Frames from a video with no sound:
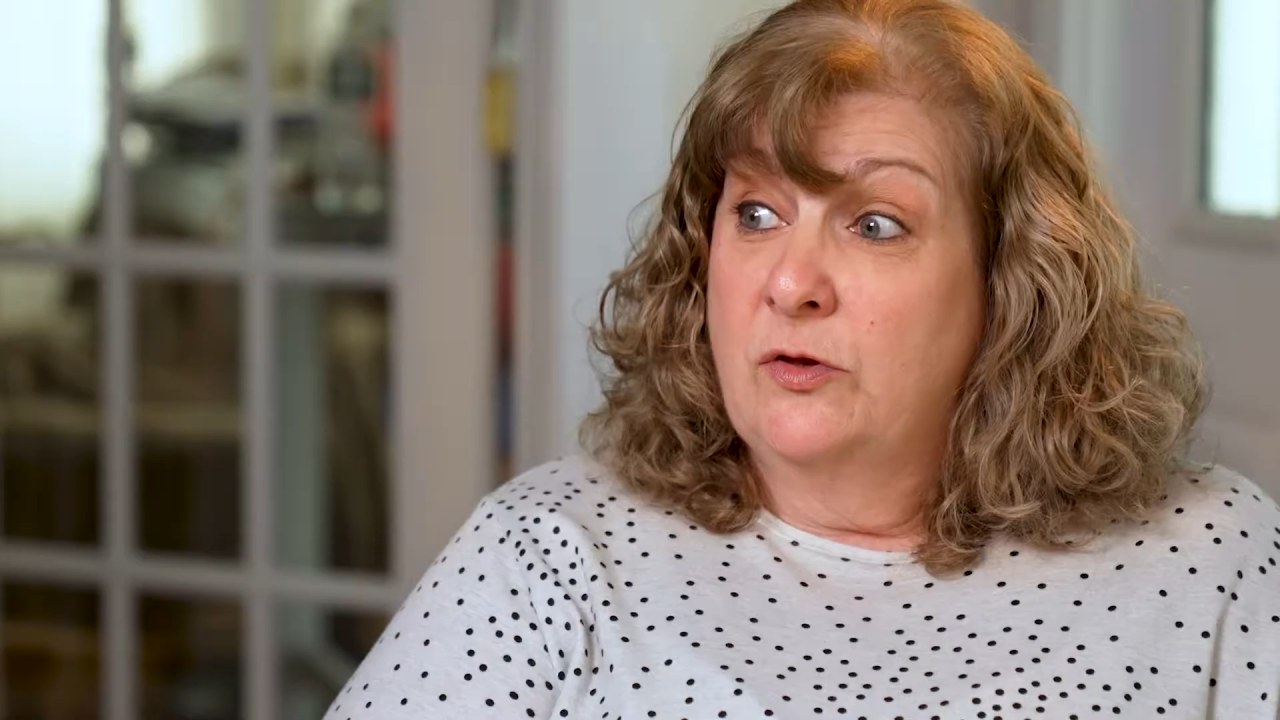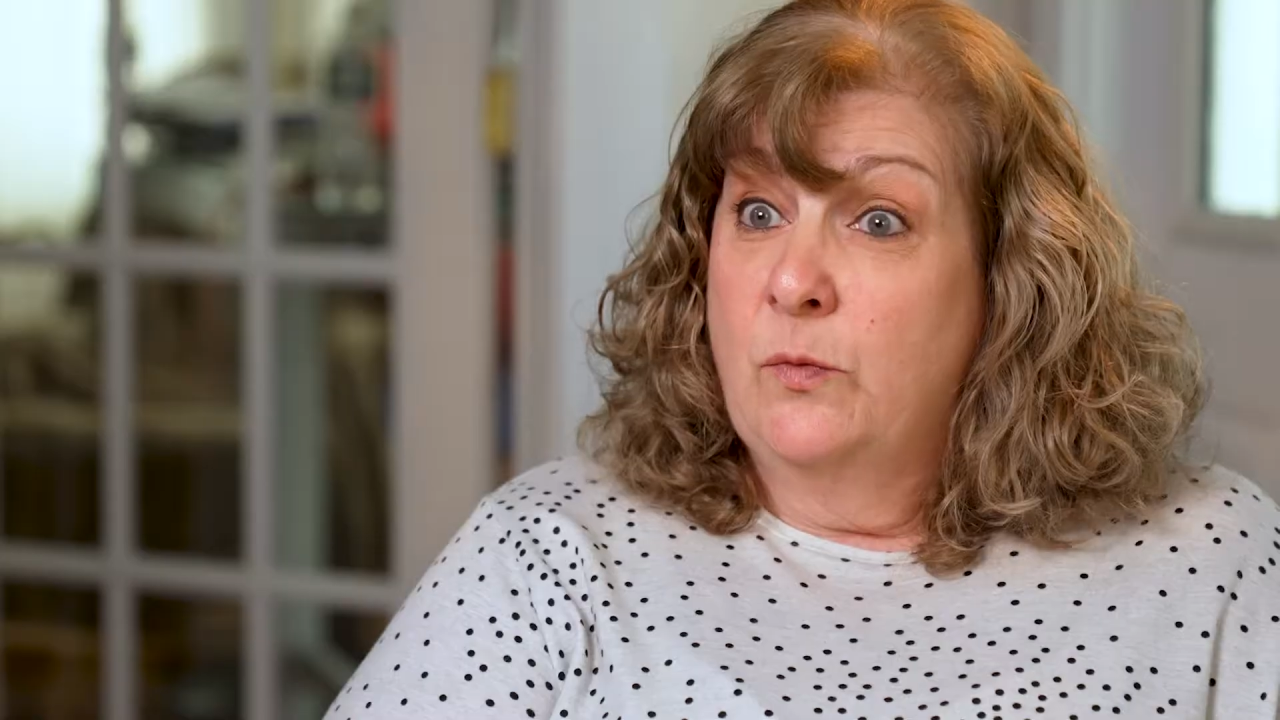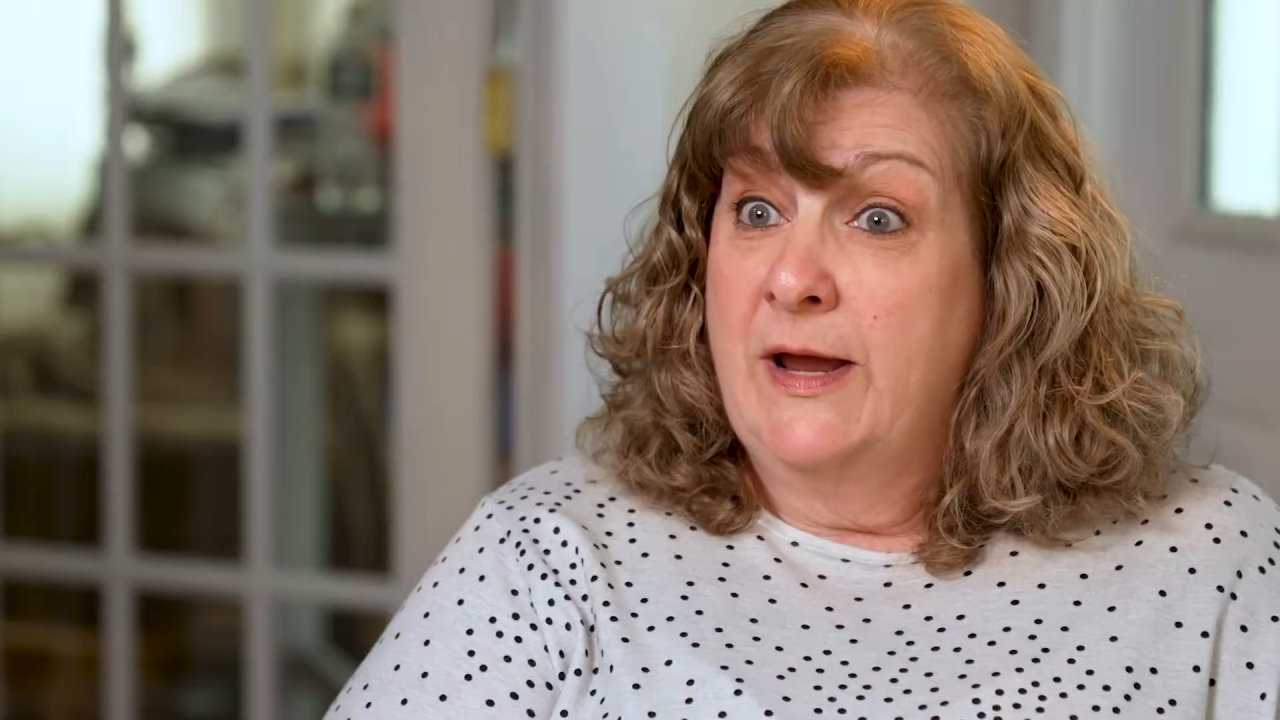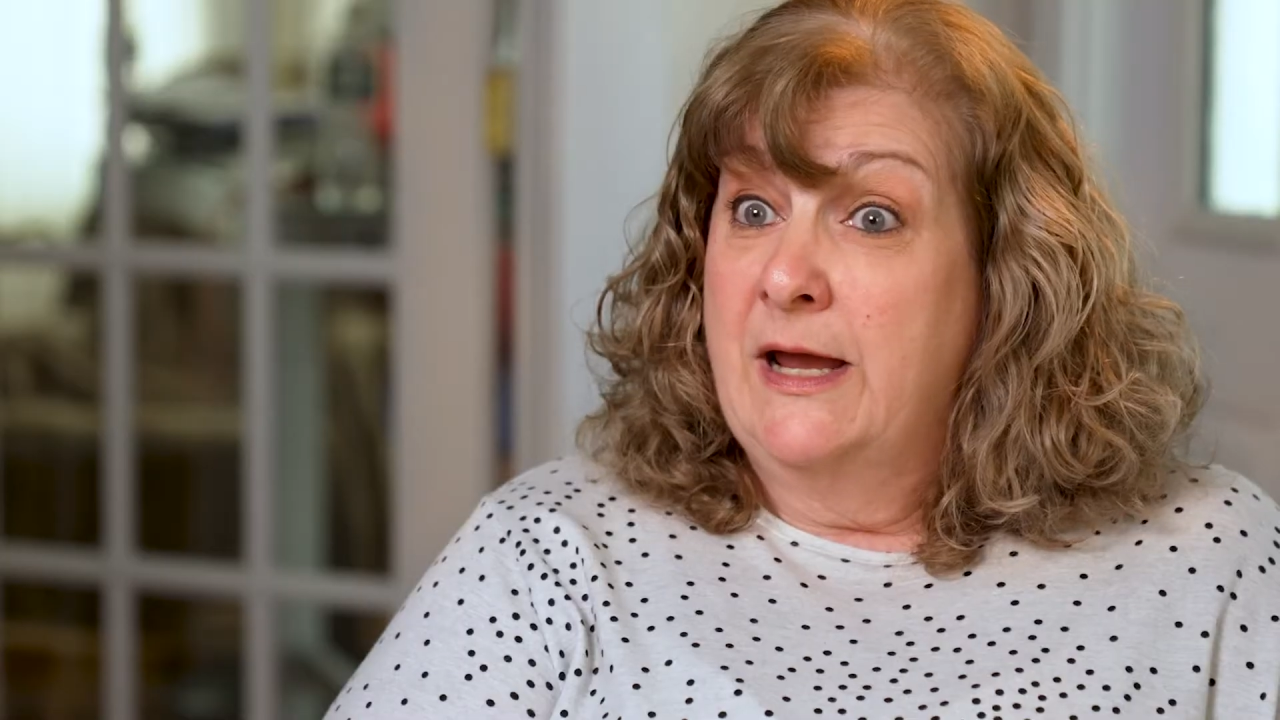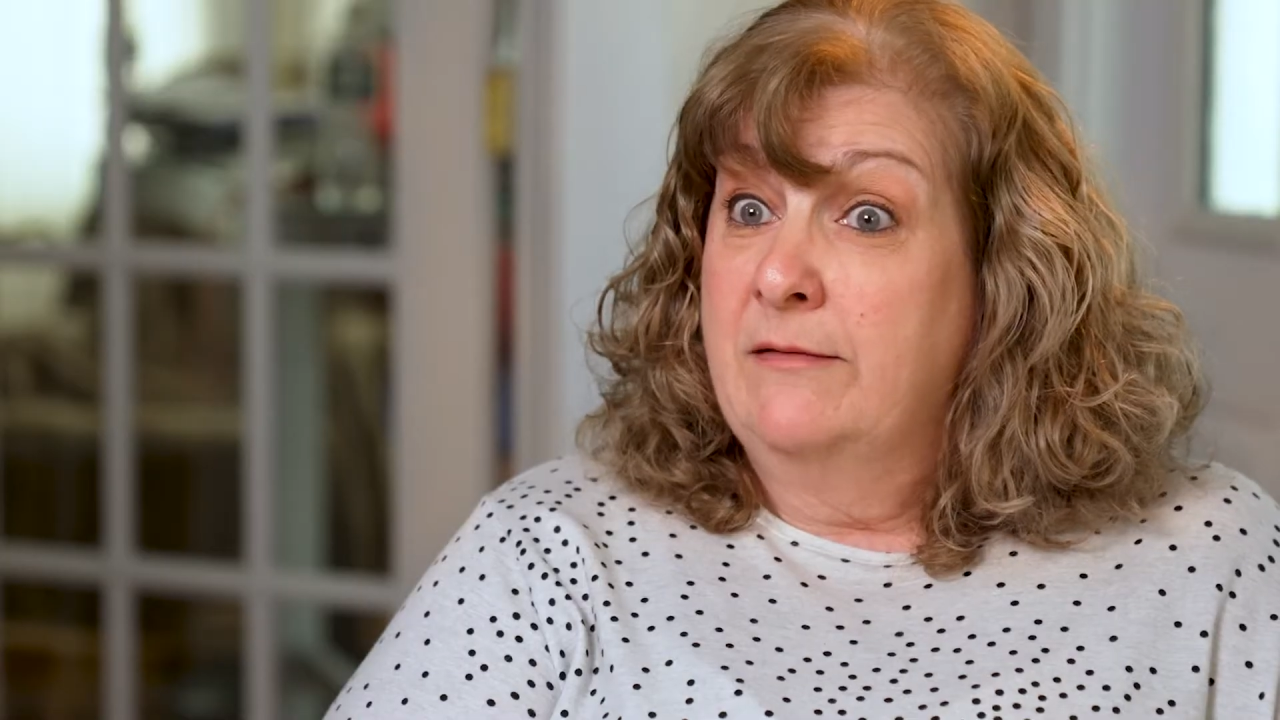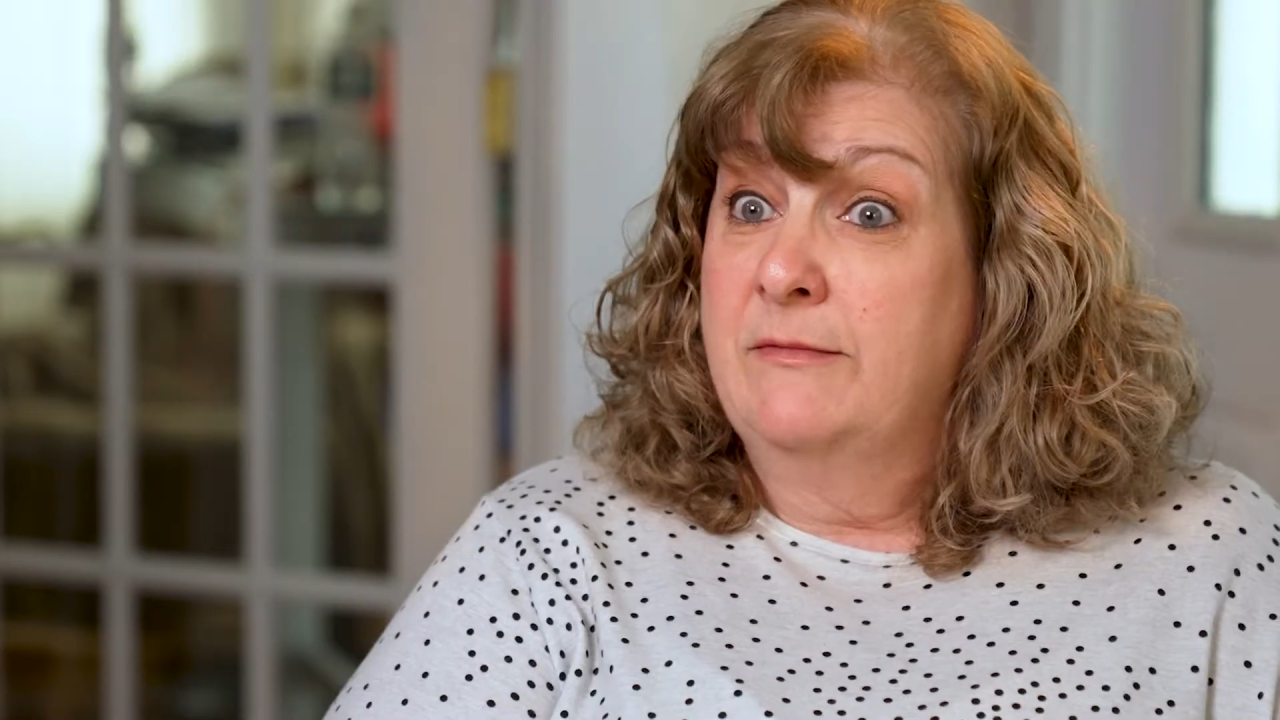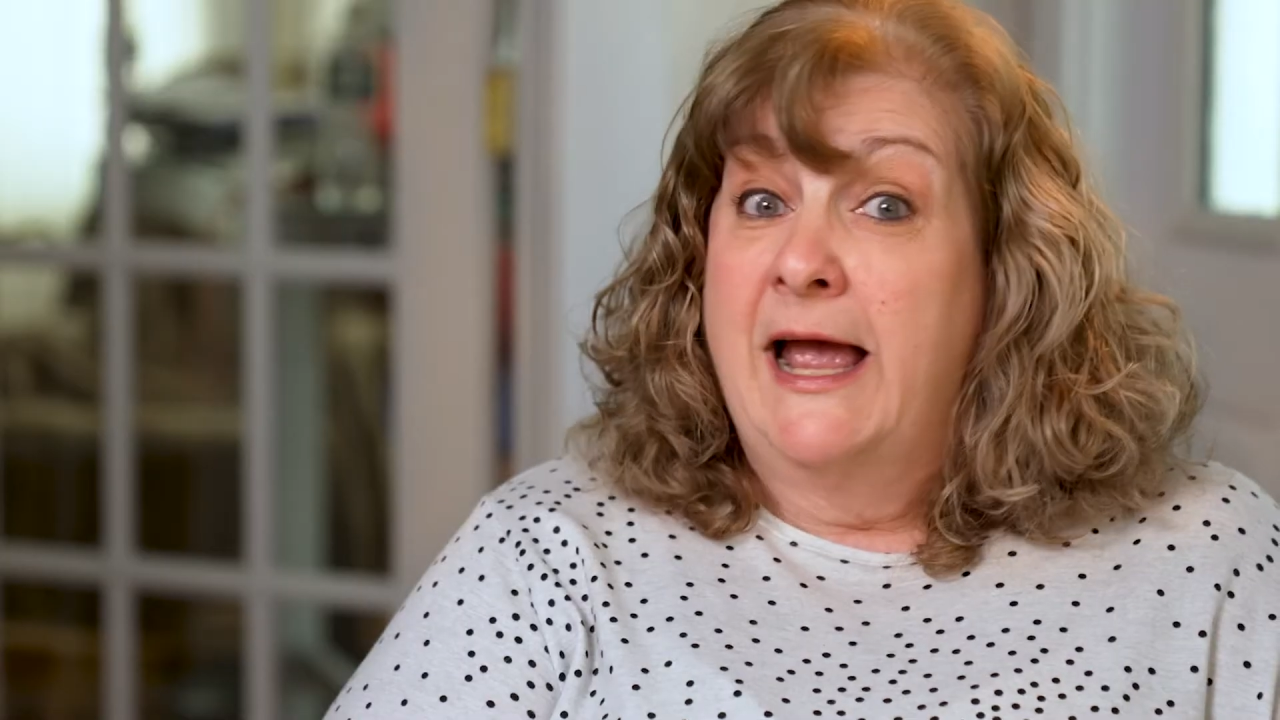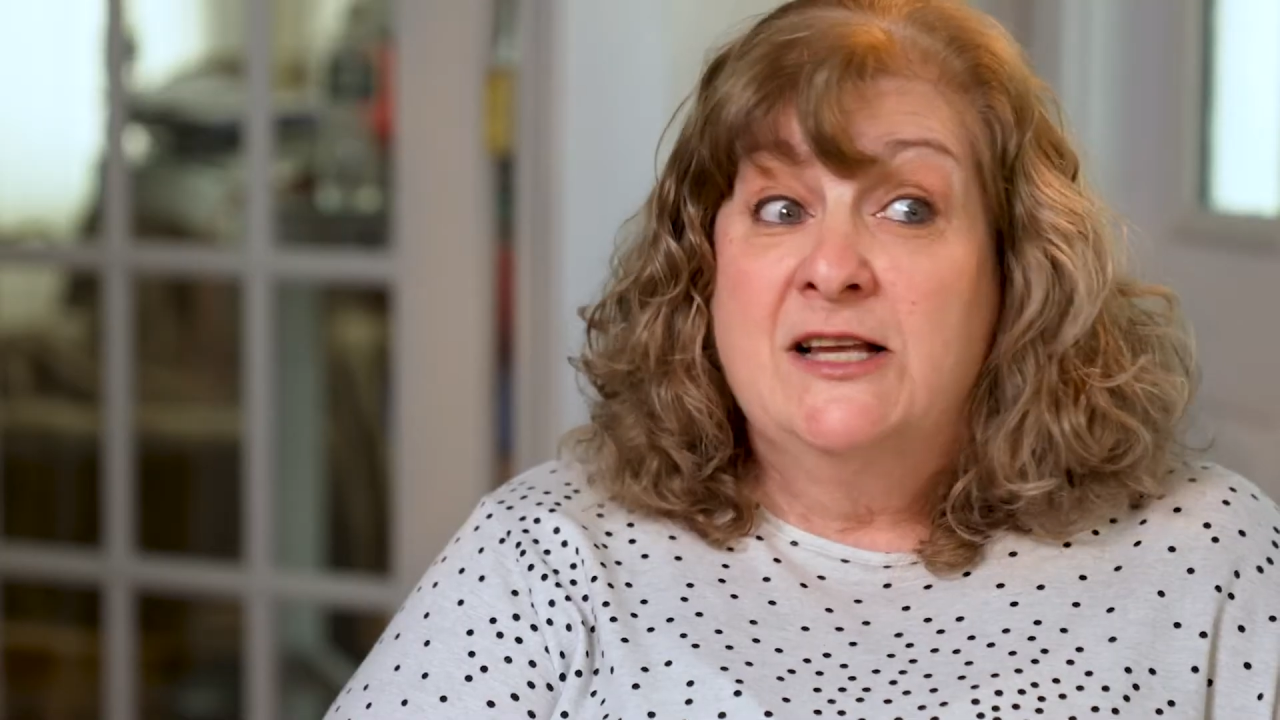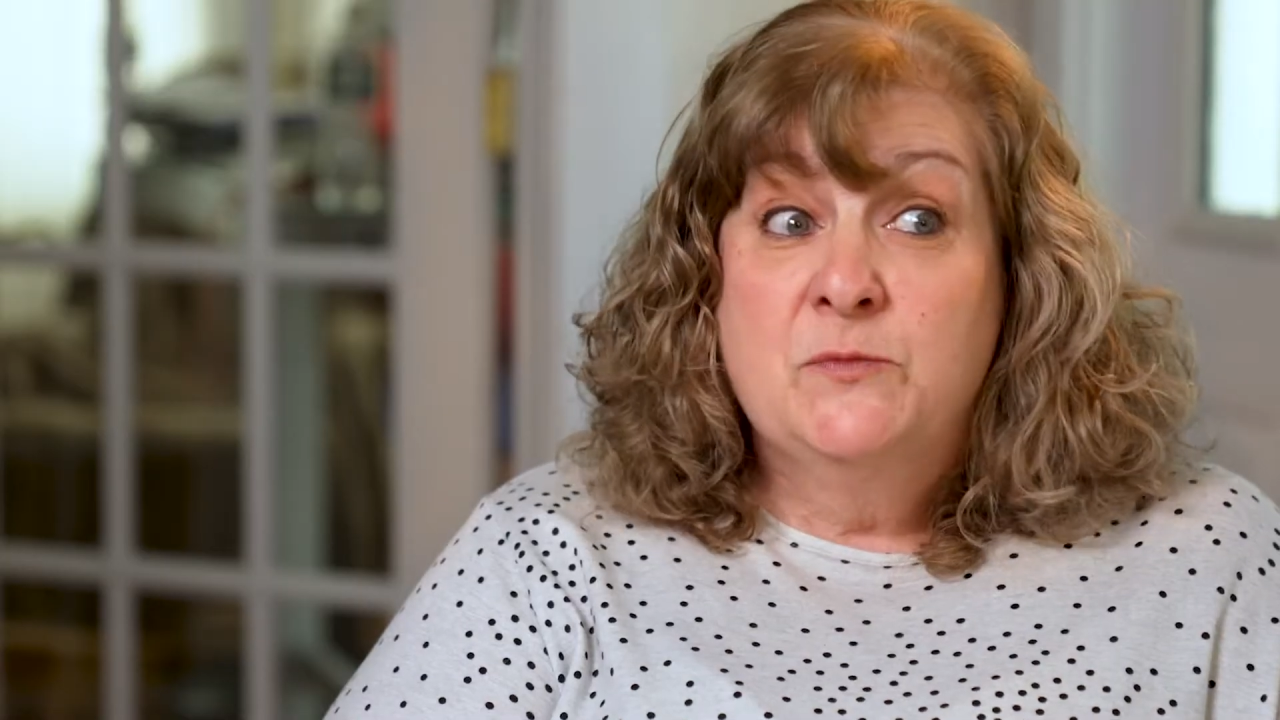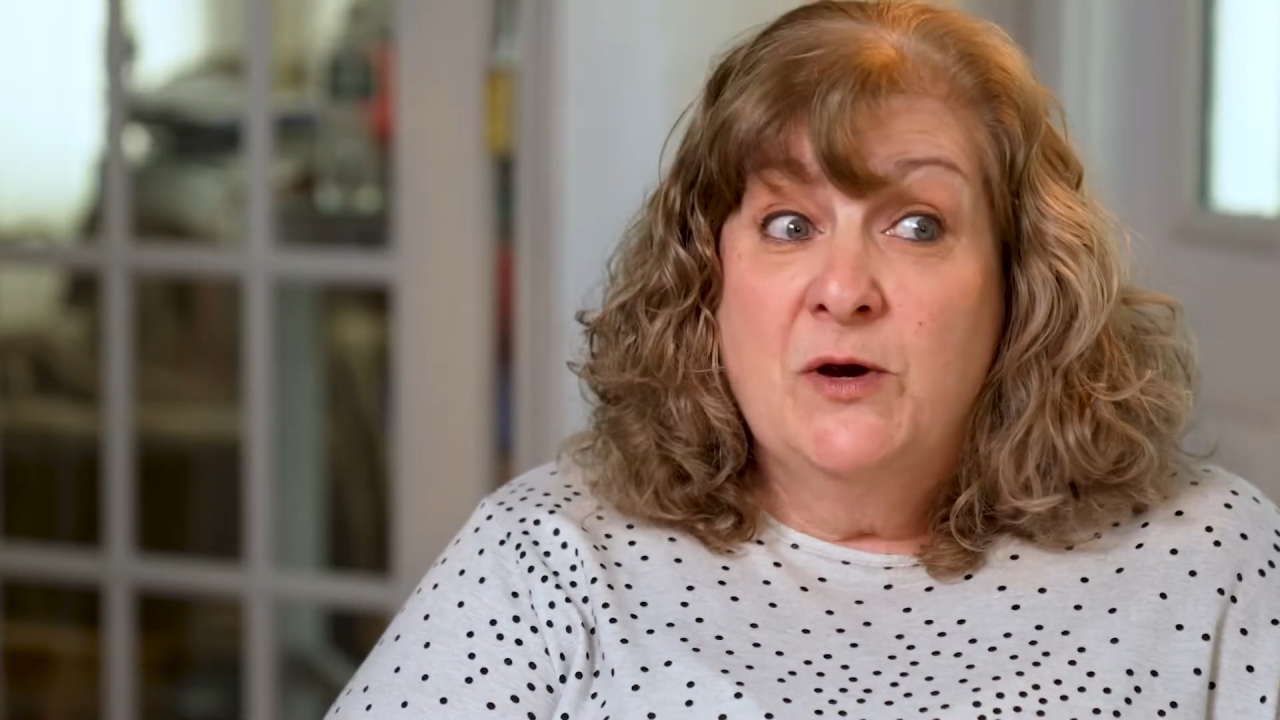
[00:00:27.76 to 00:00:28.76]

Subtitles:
the way gas